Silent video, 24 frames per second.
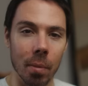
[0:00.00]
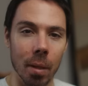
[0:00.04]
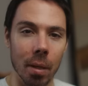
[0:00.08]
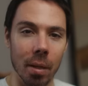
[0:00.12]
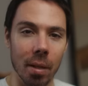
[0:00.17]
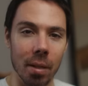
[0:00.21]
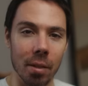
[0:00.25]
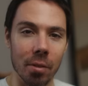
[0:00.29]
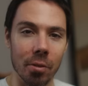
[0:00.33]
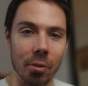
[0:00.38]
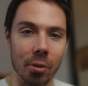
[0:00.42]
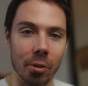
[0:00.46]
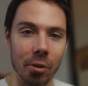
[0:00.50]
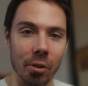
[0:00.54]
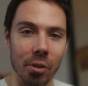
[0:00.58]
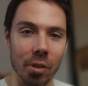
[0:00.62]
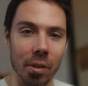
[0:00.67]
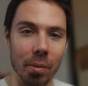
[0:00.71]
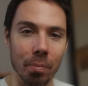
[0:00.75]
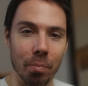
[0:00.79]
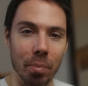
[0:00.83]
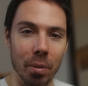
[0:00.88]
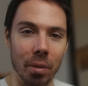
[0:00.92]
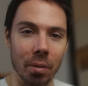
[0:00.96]
My needs are
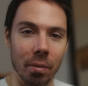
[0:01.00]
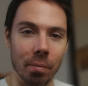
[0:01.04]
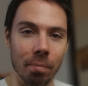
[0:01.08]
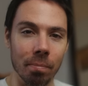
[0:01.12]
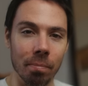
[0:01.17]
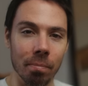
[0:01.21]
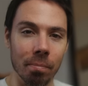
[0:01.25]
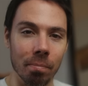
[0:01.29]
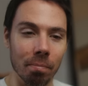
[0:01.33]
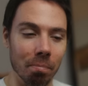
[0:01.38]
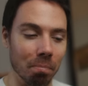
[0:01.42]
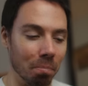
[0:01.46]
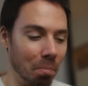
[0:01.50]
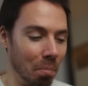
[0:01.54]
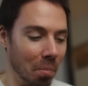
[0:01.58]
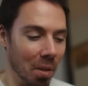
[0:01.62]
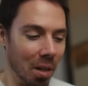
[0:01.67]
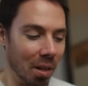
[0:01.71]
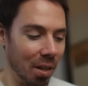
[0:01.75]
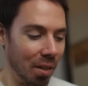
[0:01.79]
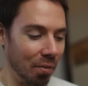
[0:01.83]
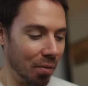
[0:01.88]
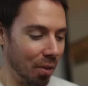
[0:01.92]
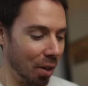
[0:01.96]
simple.
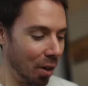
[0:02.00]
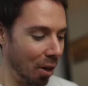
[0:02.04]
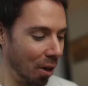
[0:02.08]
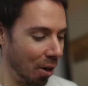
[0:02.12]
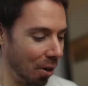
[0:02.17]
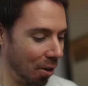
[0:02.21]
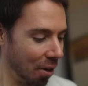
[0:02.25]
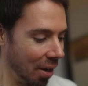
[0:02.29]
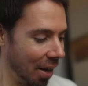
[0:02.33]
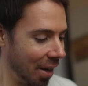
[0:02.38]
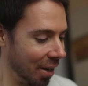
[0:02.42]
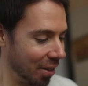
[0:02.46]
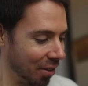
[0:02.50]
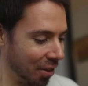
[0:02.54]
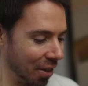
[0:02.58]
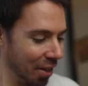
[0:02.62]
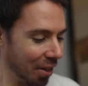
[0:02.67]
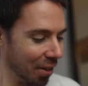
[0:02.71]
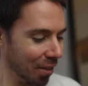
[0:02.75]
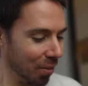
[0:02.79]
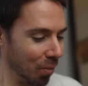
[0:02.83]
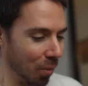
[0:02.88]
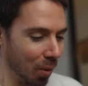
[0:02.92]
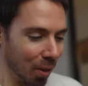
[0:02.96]
Not even a hard ask
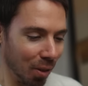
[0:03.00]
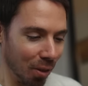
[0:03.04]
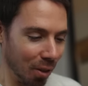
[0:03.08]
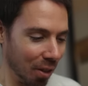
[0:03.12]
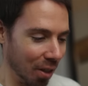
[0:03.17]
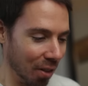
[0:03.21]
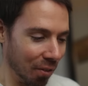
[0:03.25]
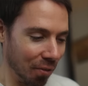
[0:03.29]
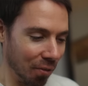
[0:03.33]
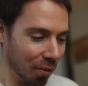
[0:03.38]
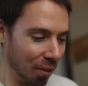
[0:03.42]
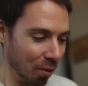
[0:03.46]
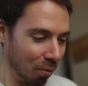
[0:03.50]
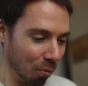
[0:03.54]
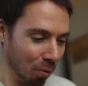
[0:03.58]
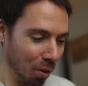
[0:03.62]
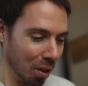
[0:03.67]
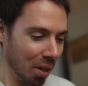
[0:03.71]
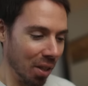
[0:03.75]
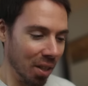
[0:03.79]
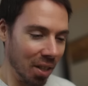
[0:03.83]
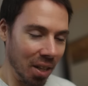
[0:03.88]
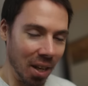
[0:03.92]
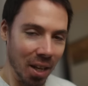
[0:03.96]
here. We're looking for
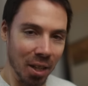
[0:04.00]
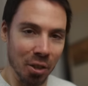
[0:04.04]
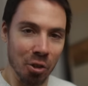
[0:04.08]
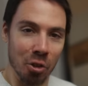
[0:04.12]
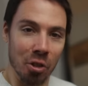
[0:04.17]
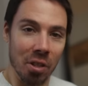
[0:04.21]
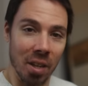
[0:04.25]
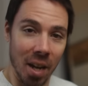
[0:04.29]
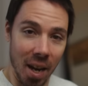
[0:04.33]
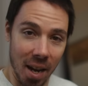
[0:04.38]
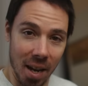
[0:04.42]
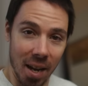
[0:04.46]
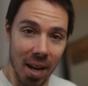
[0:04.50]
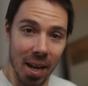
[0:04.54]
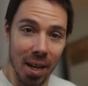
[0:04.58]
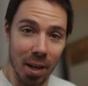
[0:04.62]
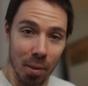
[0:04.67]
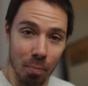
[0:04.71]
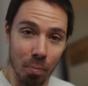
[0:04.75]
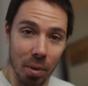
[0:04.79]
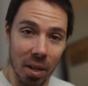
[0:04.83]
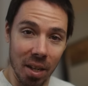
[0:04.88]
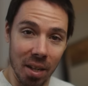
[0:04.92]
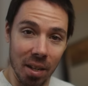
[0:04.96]
really nice
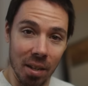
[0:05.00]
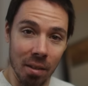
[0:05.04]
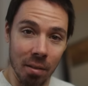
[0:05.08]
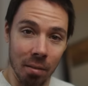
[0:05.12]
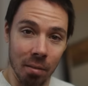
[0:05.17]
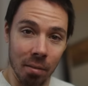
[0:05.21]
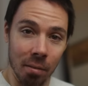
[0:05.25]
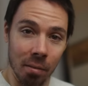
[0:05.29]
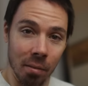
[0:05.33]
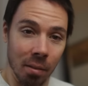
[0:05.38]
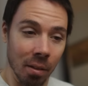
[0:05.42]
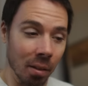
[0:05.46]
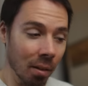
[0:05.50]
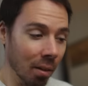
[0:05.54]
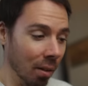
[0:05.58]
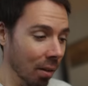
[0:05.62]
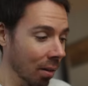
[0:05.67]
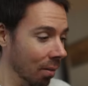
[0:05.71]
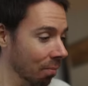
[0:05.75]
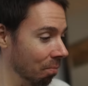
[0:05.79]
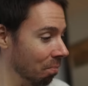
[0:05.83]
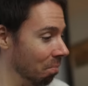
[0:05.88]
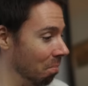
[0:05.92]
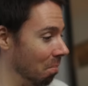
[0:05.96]
1080p
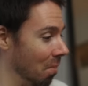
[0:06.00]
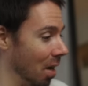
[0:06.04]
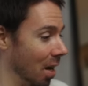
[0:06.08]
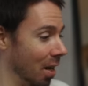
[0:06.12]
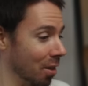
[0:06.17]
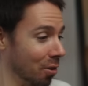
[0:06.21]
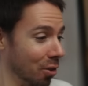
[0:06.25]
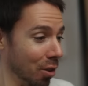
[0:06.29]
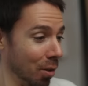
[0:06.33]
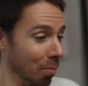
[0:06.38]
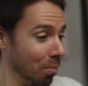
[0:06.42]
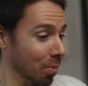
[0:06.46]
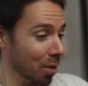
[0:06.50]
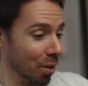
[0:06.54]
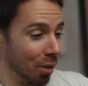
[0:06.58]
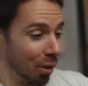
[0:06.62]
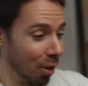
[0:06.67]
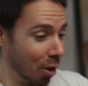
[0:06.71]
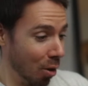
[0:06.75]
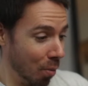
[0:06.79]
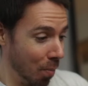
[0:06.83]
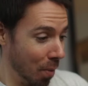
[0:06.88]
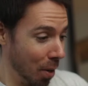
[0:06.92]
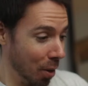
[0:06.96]
and some
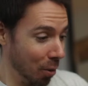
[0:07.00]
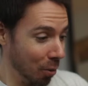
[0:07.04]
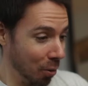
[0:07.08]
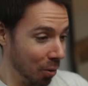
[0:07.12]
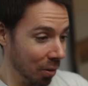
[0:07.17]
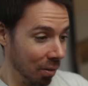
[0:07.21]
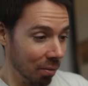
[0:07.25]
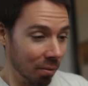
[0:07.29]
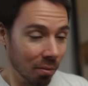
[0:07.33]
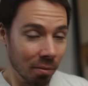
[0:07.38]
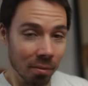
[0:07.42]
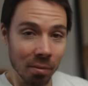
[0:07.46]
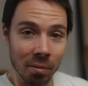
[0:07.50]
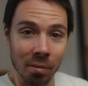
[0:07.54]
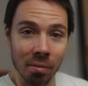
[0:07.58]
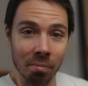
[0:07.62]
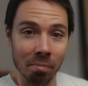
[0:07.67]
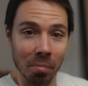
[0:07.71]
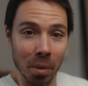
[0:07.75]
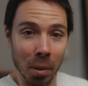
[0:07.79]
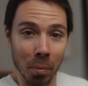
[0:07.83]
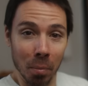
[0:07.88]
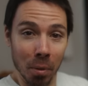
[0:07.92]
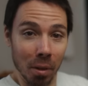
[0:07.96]
slow-mo.
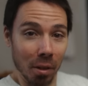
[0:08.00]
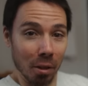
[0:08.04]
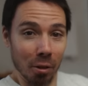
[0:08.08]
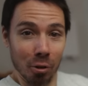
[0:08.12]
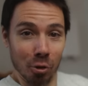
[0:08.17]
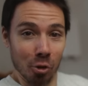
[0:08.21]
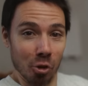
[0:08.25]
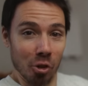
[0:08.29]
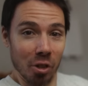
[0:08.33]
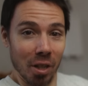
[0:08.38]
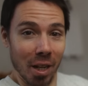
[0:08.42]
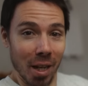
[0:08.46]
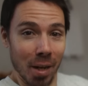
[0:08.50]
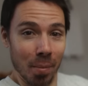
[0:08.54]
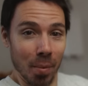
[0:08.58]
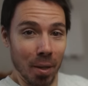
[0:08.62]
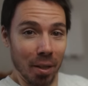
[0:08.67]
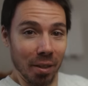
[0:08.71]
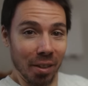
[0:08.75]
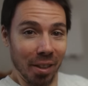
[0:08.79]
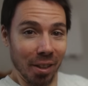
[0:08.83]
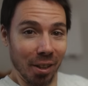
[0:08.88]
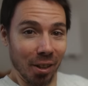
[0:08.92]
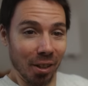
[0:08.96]
Maybe a little stabe
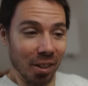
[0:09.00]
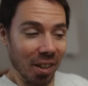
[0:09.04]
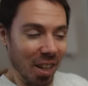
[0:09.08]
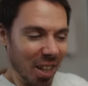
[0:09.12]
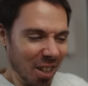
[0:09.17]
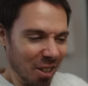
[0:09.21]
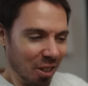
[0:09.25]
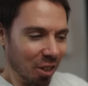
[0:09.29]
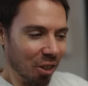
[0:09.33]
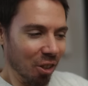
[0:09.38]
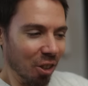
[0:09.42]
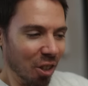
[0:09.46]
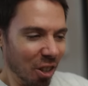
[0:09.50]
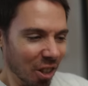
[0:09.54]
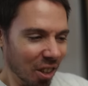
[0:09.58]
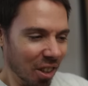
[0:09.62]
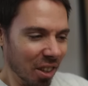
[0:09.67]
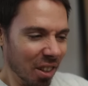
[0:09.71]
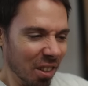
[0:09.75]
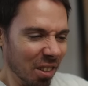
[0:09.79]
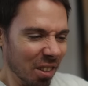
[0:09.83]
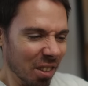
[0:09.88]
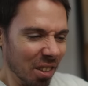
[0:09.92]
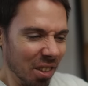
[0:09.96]
on there. A nice look.